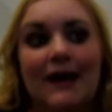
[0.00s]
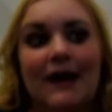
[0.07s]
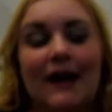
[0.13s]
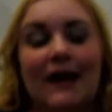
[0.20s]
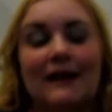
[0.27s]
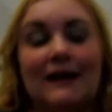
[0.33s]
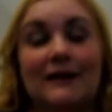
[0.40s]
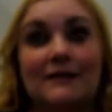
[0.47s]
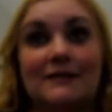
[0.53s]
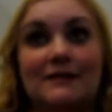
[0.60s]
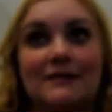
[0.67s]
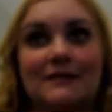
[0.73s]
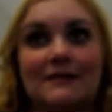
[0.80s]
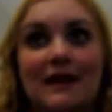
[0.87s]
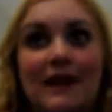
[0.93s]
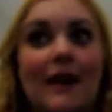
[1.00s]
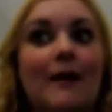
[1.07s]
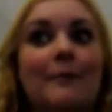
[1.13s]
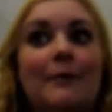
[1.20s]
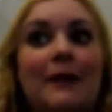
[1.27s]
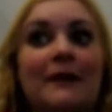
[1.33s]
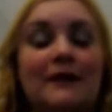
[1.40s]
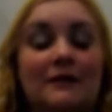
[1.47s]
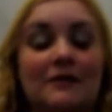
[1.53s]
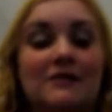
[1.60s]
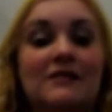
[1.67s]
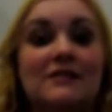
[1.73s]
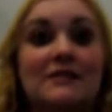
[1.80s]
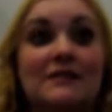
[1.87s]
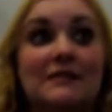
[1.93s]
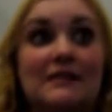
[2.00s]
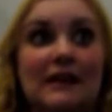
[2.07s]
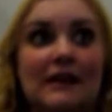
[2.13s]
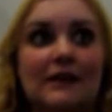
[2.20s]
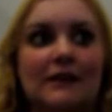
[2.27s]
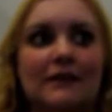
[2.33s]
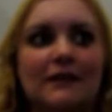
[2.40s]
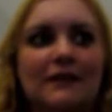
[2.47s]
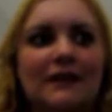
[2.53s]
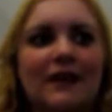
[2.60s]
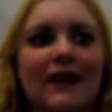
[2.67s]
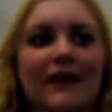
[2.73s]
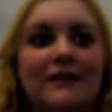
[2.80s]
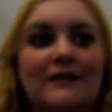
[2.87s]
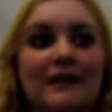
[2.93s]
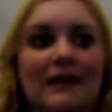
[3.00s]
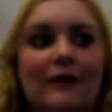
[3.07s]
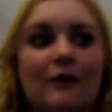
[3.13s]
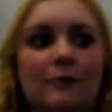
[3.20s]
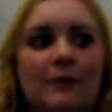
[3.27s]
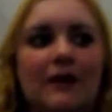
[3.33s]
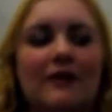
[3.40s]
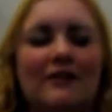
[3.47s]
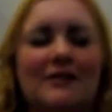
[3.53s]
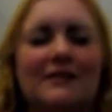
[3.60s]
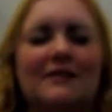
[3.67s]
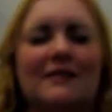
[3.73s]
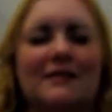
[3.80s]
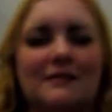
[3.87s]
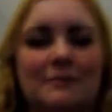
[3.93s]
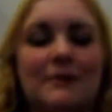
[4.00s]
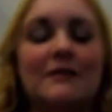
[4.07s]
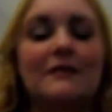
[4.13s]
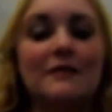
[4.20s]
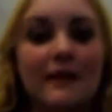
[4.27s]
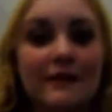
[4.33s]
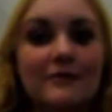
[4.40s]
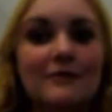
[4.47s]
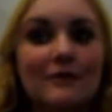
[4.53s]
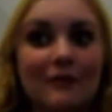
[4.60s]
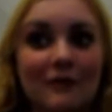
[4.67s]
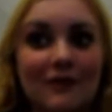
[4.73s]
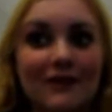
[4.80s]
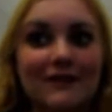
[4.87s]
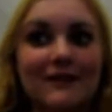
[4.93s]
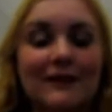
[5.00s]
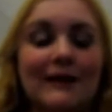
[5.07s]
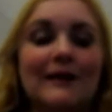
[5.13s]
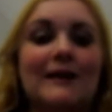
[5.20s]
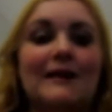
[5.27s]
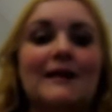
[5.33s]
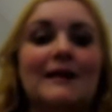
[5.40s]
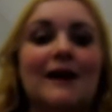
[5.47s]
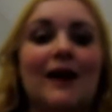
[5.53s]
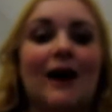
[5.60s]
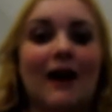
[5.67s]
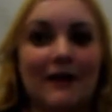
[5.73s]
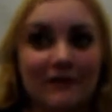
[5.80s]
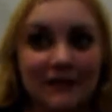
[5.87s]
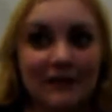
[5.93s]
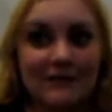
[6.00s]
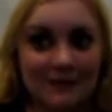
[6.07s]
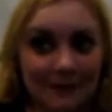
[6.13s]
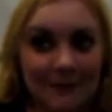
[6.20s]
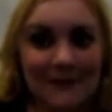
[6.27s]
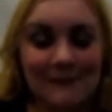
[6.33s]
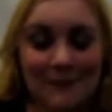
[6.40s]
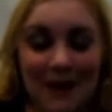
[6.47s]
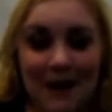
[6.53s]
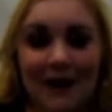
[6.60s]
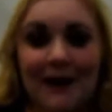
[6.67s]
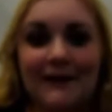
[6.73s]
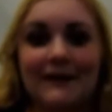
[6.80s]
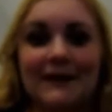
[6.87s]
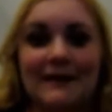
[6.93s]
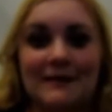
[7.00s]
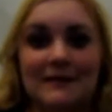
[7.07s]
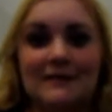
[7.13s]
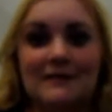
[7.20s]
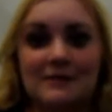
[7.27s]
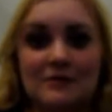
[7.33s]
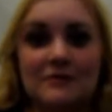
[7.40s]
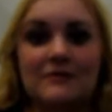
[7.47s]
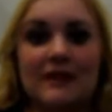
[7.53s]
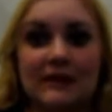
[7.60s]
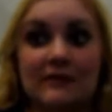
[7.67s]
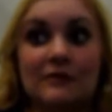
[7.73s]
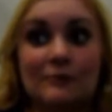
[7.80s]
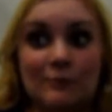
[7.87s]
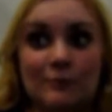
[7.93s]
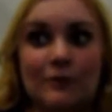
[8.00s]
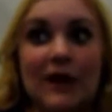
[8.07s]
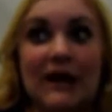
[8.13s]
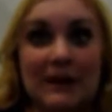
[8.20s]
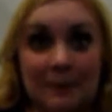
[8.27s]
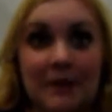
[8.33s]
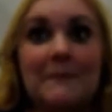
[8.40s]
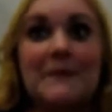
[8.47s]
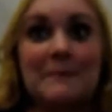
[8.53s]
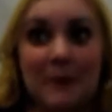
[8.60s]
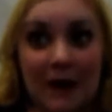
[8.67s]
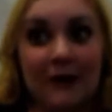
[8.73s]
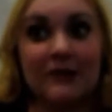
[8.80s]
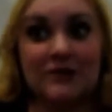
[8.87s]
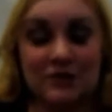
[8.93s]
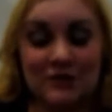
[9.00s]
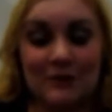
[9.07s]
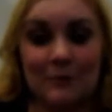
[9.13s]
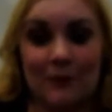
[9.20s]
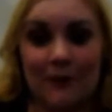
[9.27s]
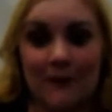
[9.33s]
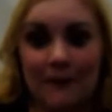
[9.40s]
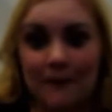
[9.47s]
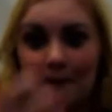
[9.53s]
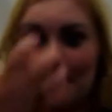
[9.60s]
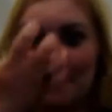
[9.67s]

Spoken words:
And I used to stay up and I used to stare and say, oh my god, that's why the lights are on. I've done something bad and the teacher's at school and I'm going to be punished tomorrow.